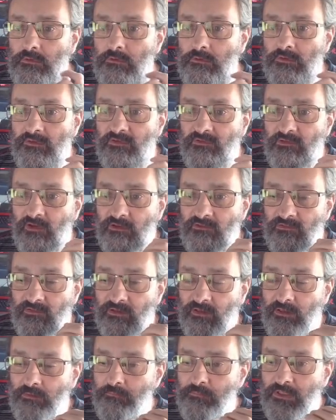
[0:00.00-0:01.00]

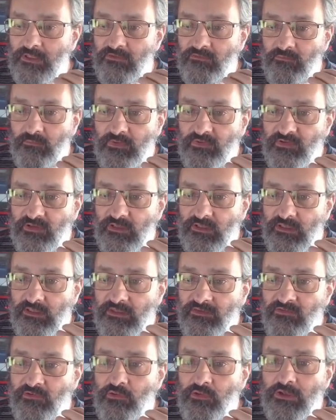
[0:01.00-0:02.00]
etc., means
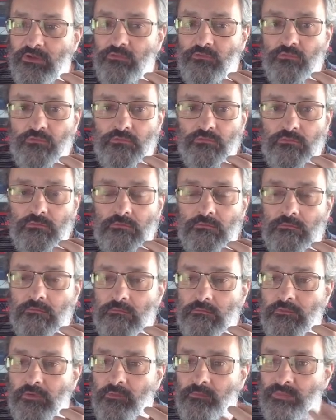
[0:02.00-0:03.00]
basically it's going
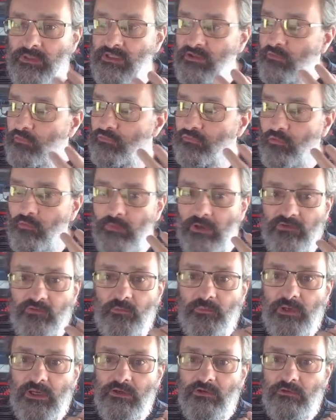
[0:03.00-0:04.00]
to not be in control by
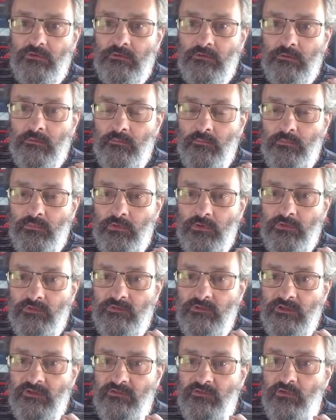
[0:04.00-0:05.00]
the player,
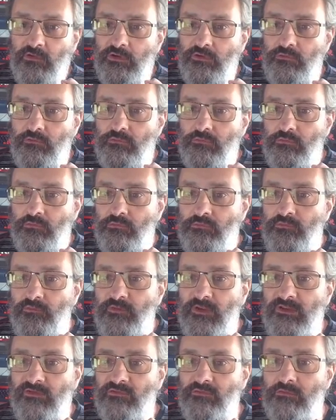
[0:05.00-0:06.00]
but it's going to do
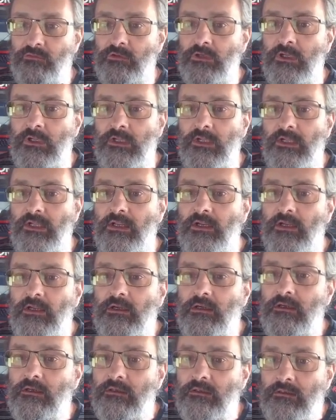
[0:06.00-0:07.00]
things. So
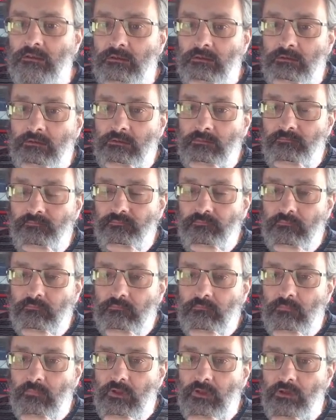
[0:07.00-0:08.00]

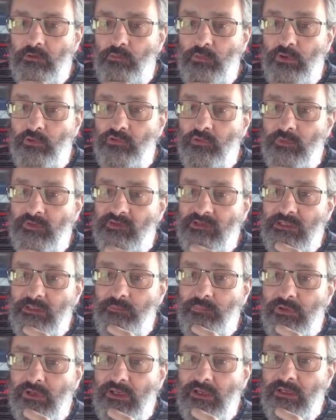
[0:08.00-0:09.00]
it will
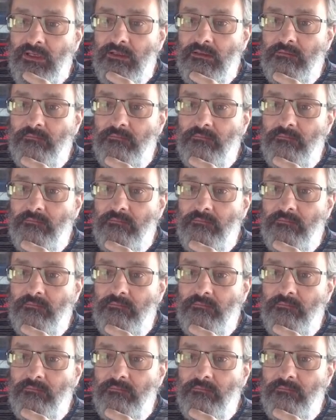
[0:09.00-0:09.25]
automatically play